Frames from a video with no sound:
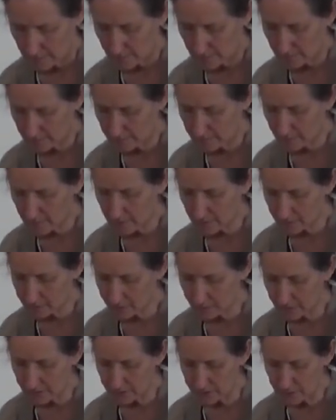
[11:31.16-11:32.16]
And if my
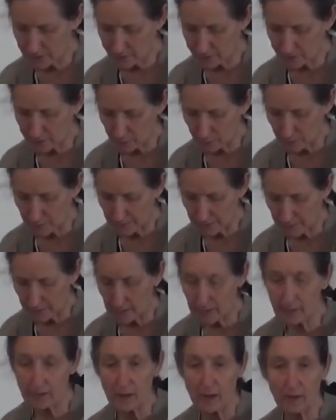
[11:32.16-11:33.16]
grandchildren would
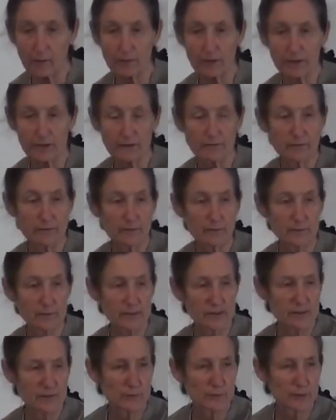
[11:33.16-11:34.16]
hear, I would give them
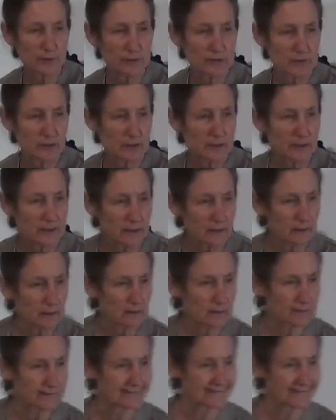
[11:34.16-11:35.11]
this spoon to lick.